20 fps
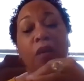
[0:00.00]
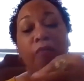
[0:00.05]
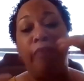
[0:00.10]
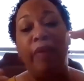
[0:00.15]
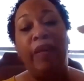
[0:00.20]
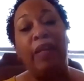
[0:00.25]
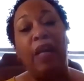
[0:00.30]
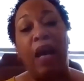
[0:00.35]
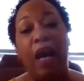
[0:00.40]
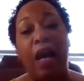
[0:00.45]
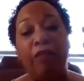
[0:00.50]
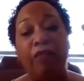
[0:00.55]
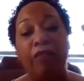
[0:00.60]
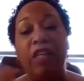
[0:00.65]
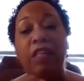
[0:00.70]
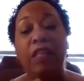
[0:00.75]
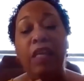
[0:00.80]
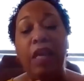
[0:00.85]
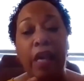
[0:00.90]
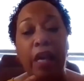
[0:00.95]
But I've
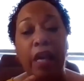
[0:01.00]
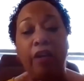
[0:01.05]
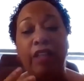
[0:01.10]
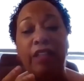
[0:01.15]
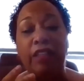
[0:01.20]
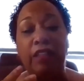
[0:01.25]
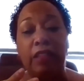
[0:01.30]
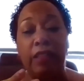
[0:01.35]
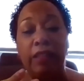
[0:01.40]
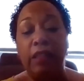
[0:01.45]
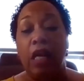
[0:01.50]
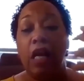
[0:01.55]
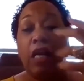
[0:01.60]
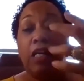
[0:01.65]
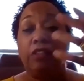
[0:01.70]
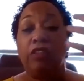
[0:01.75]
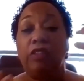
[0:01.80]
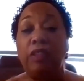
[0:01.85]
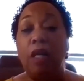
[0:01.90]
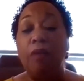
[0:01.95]
inherited
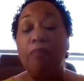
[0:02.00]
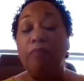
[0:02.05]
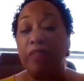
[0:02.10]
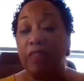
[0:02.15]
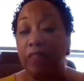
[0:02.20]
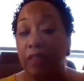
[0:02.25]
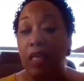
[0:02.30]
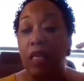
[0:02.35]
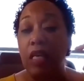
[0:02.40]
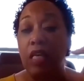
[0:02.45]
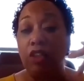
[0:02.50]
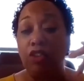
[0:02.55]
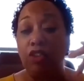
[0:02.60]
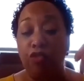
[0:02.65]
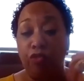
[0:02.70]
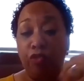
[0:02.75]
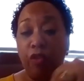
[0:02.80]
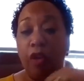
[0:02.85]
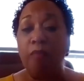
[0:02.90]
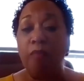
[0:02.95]
some things
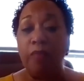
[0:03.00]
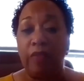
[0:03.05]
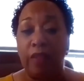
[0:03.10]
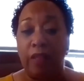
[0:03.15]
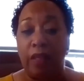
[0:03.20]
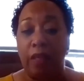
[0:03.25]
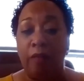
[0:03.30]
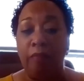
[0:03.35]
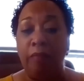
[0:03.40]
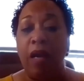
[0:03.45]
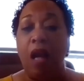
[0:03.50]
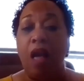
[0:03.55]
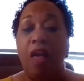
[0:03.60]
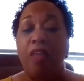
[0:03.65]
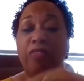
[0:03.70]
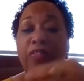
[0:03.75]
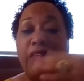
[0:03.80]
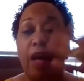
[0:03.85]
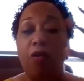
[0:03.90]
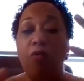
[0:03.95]
from them
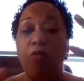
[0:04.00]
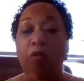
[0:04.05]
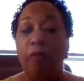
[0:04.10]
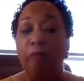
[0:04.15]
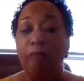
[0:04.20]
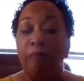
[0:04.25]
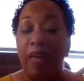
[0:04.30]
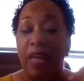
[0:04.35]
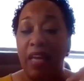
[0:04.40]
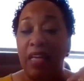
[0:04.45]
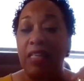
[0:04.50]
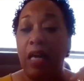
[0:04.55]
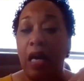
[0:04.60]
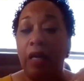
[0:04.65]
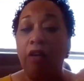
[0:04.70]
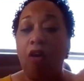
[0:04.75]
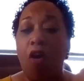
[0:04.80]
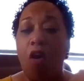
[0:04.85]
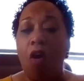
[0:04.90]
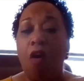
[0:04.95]
that were may
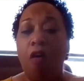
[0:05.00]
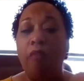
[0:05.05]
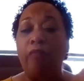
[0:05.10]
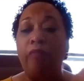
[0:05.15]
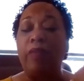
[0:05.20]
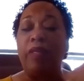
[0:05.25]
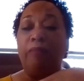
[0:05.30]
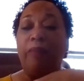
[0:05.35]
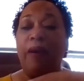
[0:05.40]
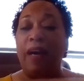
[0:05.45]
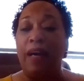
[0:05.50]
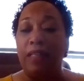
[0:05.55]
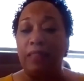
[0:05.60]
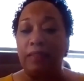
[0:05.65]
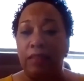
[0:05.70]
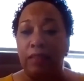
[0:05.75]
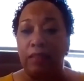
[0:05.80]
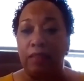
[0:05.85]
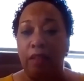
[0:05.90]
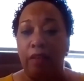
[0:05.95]
not all be
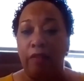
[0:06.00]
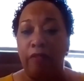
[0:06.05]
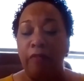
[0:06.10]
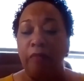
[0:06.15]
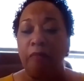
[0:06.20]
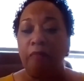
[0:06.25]
positive.